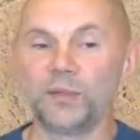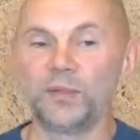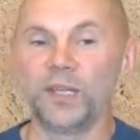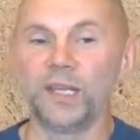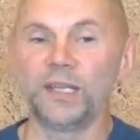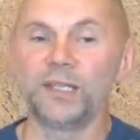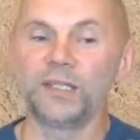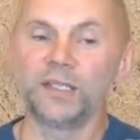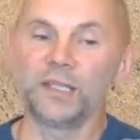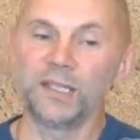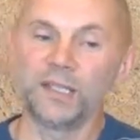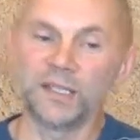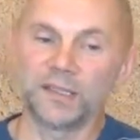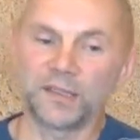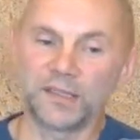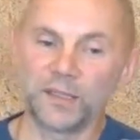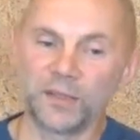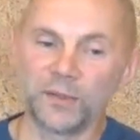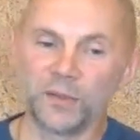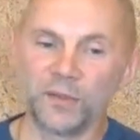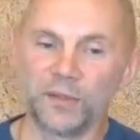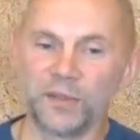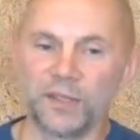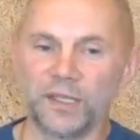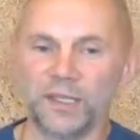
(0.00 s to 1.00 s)
I
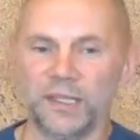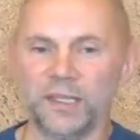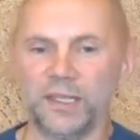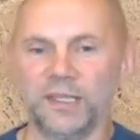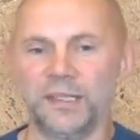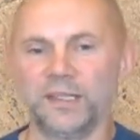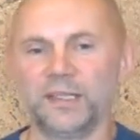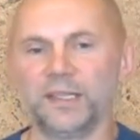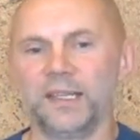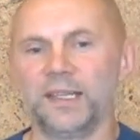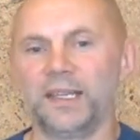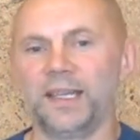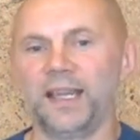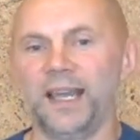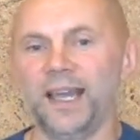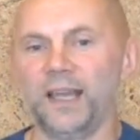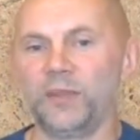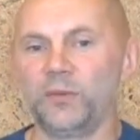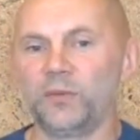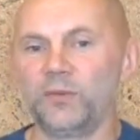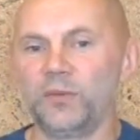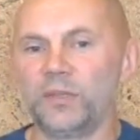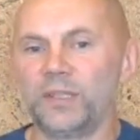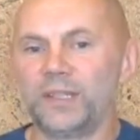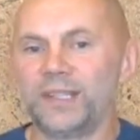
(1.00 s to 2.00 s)
observe if I have
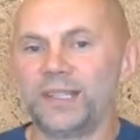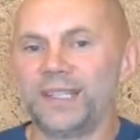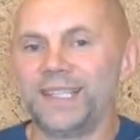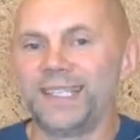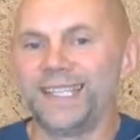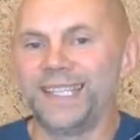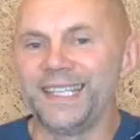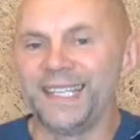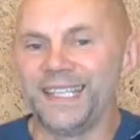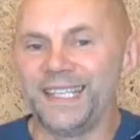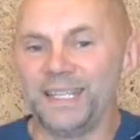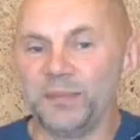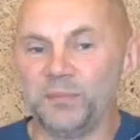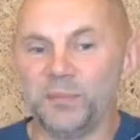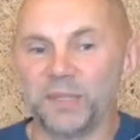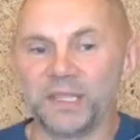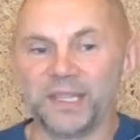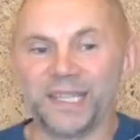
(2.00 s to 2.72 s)
some interest.